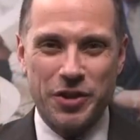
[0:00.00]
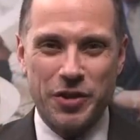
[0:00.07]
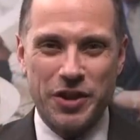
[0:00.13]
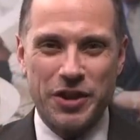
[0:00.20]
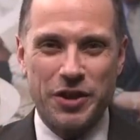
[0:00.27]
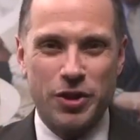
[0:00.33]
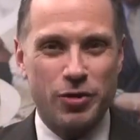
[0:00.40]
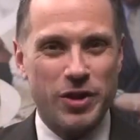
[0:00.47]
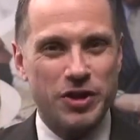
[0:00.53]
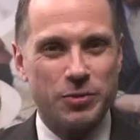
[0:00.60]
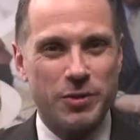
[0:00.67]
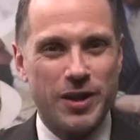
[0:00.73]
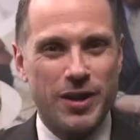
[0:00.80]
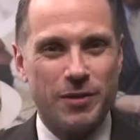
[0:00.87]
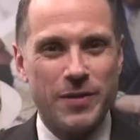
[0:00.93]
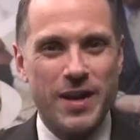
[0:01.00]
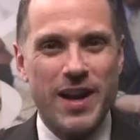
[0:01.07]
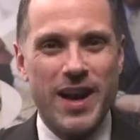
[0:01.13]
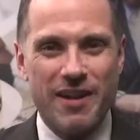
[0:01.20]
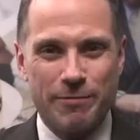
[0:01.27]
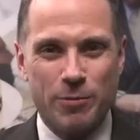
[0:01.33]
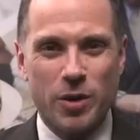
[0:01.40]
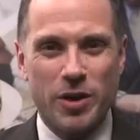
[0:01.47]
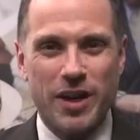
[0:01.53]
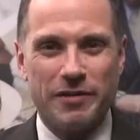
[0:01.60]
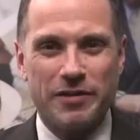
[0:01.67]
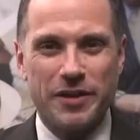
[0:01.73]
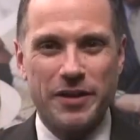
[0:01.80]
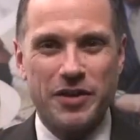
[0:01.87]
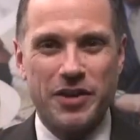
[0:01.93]
you need to dress well, have more
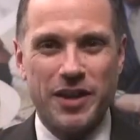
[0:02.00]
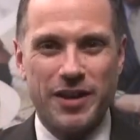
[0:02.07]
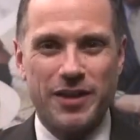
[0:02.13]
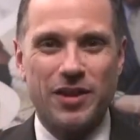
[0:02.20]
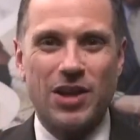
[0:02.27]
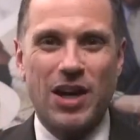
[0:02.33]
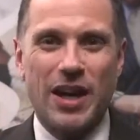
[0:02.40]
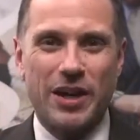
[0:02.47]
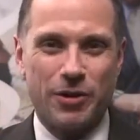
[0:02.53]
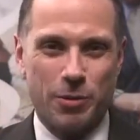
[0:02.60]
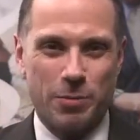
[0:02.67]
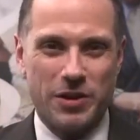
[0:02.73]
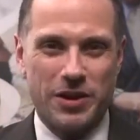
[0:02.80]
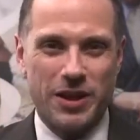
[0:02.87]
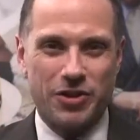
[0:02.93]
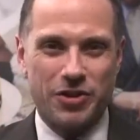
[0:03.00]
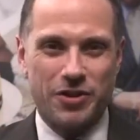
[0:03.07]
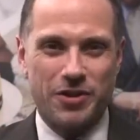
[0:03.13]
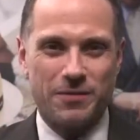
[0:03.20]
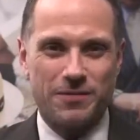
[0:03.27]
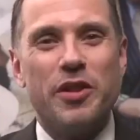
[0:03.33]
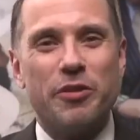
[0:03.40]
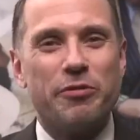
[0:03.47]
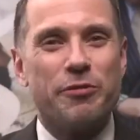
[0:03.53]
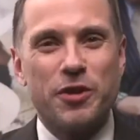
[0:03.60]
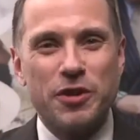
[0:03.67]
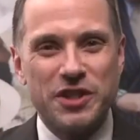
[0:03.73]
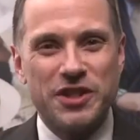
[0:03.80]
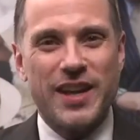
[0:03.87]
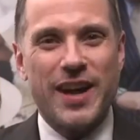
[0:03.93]
confidence, and unlock your potential. The
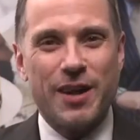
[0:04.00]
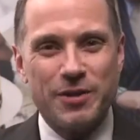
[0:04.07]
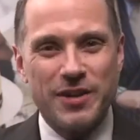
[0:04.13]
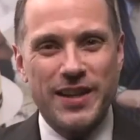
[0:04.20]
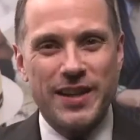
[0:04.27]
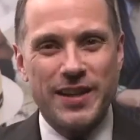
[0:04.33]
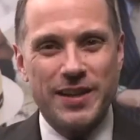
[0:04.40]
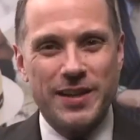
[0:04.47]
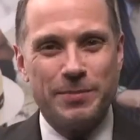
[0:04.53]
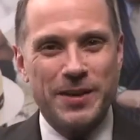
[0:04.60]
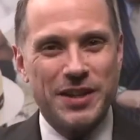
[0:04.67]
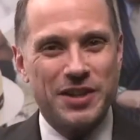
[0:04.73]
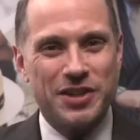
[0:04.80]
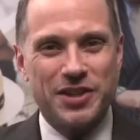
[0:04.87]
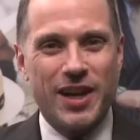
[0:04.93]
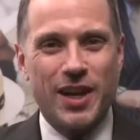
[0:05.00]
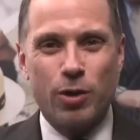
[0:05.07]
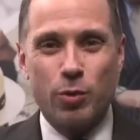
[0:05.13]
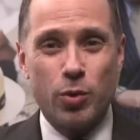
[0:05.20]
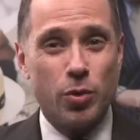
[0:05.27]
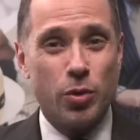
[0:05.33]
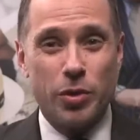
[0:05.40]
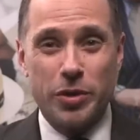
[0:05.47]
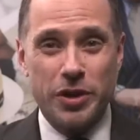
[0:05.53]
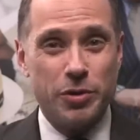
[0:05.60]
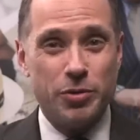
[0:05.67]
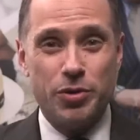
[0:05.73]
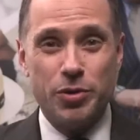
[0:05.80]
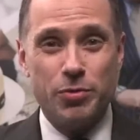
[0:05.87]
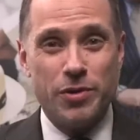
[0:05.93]
first outdated men's style rule
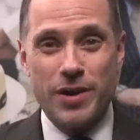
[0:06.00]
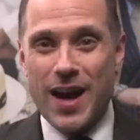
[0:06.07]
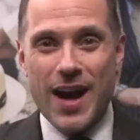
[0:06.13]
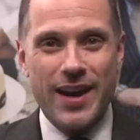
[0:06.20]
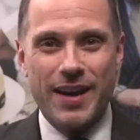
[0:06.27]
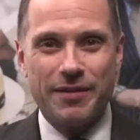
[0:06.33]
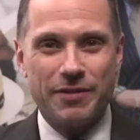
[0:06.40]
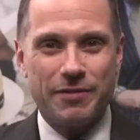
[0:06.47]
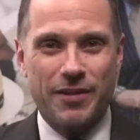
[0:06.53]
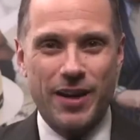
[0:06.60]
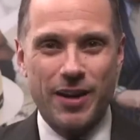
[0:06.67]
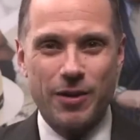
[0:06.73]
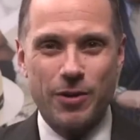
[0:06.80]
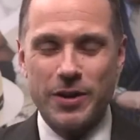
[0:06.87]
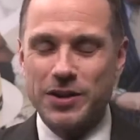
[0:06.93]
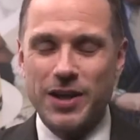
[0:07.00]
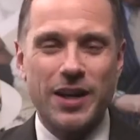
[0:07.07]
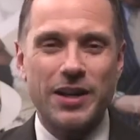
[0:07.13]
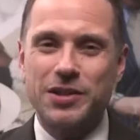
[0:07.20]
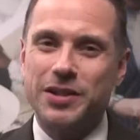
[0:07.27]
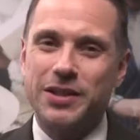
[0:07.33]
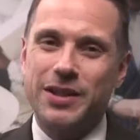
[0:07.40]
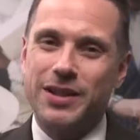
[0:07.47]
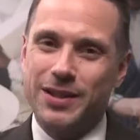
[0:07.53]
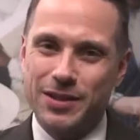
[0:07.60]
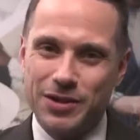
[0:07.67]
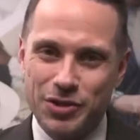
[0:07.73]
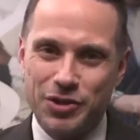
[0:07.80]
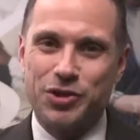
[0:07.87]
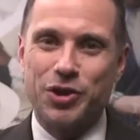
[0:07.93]
you do not have to follow is honestly
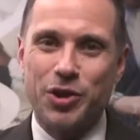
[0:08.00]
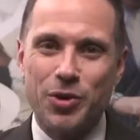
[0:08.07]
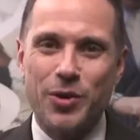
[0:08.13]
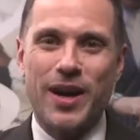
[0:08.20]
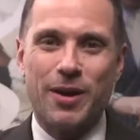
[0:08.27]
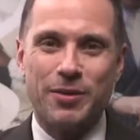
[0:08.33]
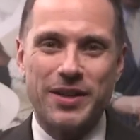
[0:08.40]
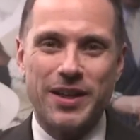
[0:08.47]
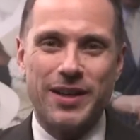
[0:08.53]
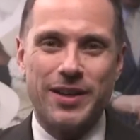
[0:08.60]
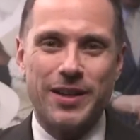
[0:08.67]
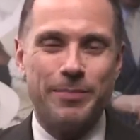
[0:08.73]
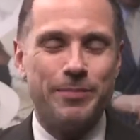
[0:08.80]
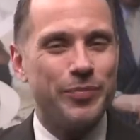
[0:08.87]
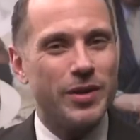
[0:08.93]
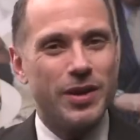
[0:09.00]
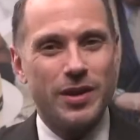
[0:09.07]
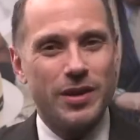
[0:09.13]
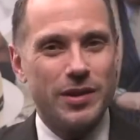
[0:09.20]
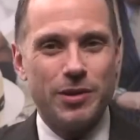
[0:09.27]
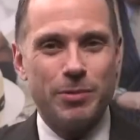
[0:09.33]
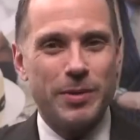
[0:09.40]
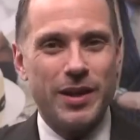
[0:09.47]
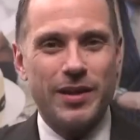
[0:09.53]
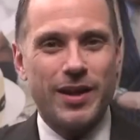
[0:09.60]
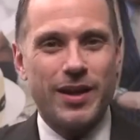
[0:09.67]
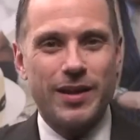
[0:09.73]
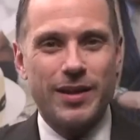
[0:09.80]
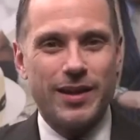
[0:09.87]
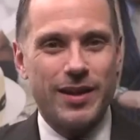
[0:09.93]
so outdated, you may
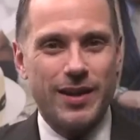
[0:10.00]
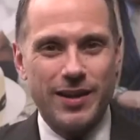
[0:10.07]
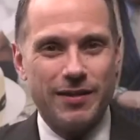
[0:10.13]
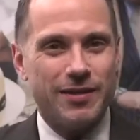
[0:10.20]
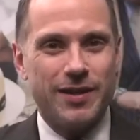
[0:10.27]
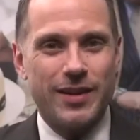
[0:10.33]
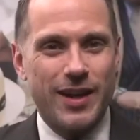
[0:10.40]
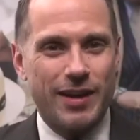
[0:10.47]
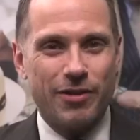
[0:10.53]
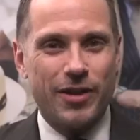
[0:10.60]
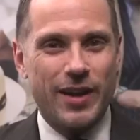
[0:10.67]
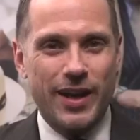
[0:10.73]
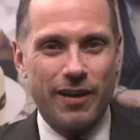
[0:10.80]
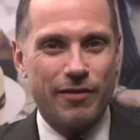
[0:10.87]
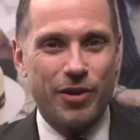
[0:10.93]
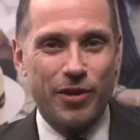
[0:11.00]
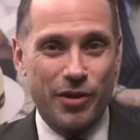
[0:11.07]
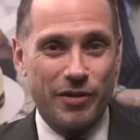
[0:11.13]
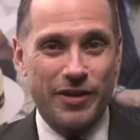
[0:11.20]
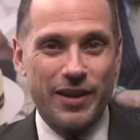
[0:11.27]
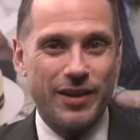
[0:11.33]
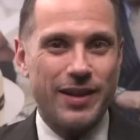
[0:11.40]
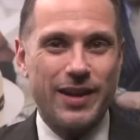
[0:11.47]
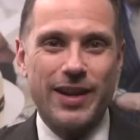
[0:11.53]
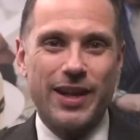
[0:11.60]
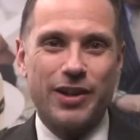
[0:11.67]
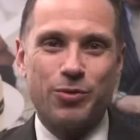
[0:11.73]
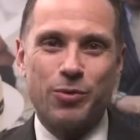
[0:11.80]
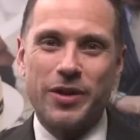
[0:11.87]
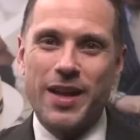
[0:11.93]
not even ever have heard of it.
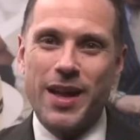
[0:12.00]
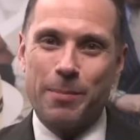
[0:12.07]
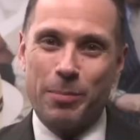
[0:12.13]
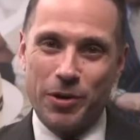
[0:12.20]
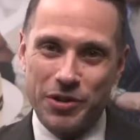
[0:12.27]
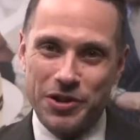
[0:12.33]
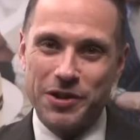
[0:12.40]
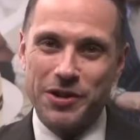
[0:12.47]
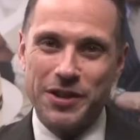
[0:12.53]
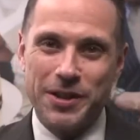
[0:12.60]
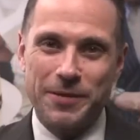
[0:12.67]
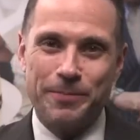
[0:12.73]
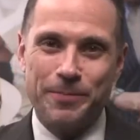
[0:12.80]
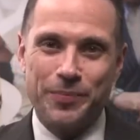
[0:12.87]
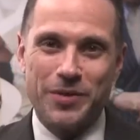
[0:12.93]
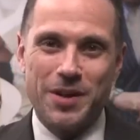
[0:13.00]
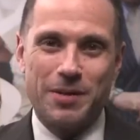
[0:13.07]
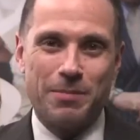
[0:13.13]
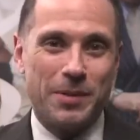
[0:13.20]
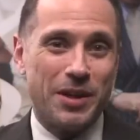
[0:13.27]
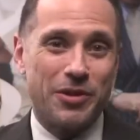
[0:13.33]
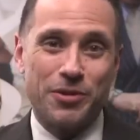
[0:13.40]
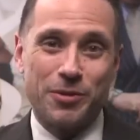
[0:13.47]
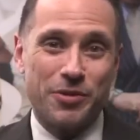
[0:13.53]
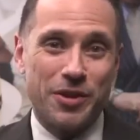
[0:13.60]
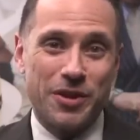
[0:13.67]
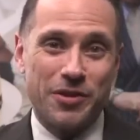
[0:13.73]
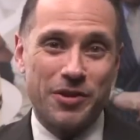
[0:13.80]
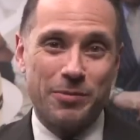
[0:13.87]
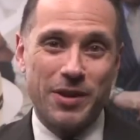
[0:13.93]
It's one that personally makes no
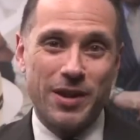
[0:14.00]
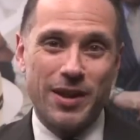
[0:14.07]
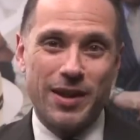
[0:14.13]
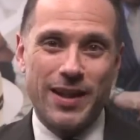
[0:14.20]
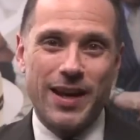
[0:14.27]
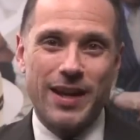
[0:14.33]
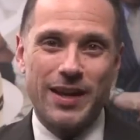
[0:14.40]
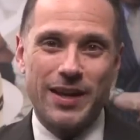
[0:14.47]
sense to me, and that